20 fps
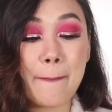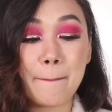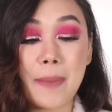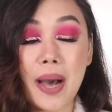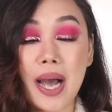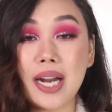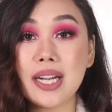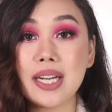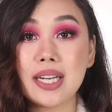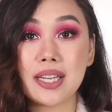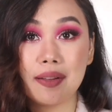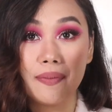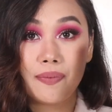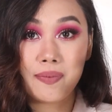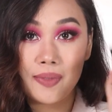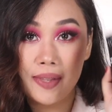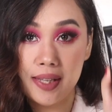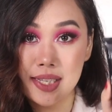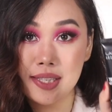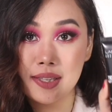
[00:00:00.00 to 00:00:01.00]
But
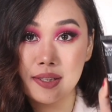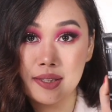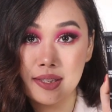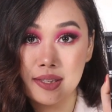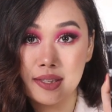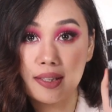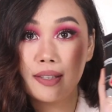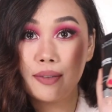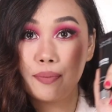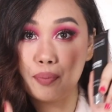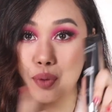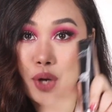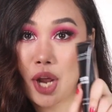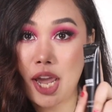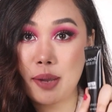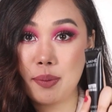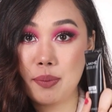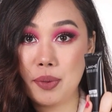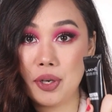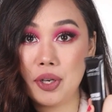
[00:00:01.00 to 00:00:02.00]
this
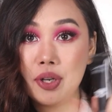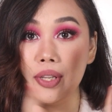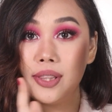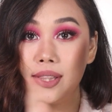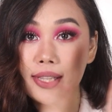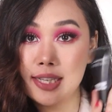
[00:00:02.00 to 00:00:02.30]
primer,